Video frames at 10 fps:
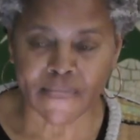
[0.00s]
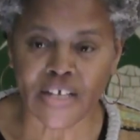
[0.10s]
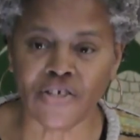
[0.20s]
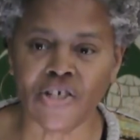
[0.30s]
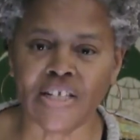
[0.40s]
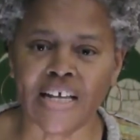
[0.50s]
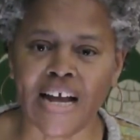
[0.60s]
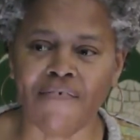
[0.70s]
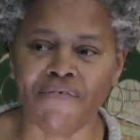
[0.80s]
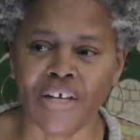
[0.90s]
And she said,
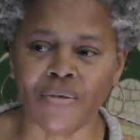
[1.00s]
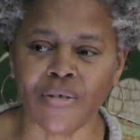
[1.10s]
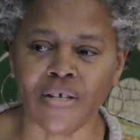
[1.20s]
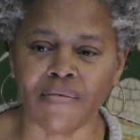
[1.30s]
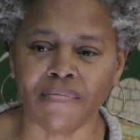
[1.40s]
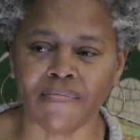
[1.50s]
I felt it.